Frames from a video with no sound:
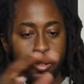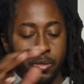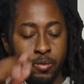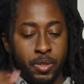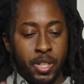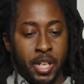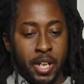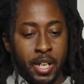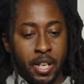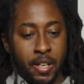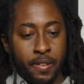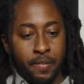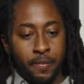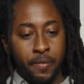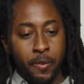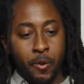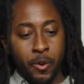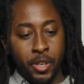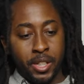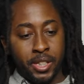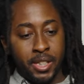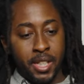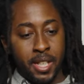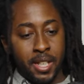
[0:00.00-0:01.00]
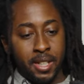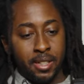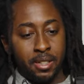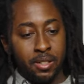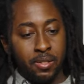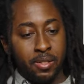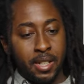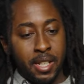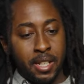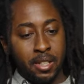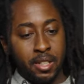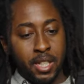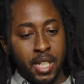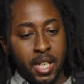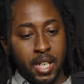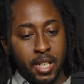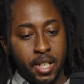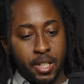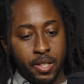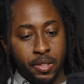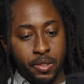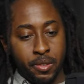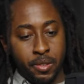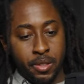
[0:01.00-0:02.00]
We got that vortex on that
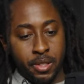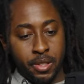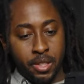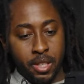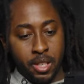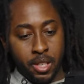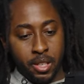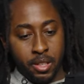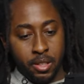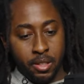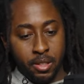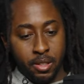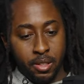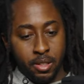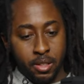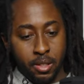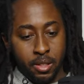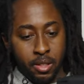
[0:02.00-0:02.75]
thing. You know what I'm saying?